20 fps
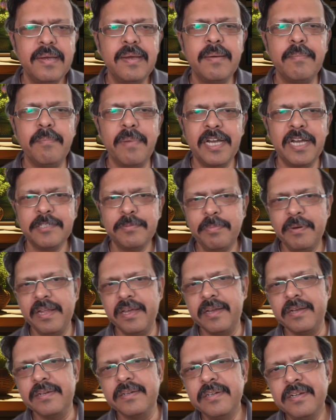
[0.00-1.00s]
Max
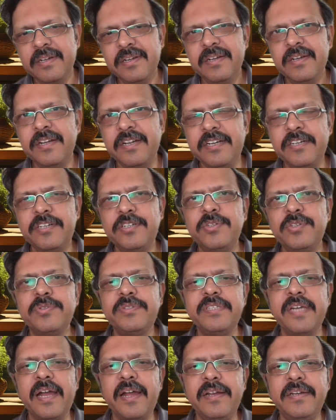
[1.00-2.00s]
Planck introduced
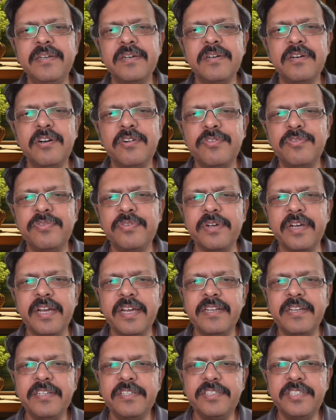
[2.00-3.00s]
the idea of
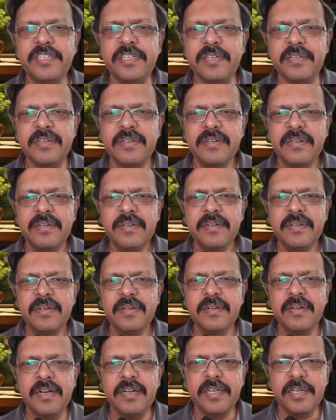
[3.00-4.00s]
energy
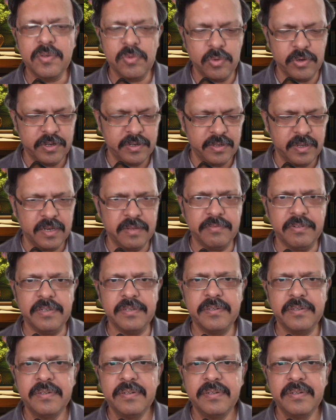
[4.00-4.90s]
at a quanta level.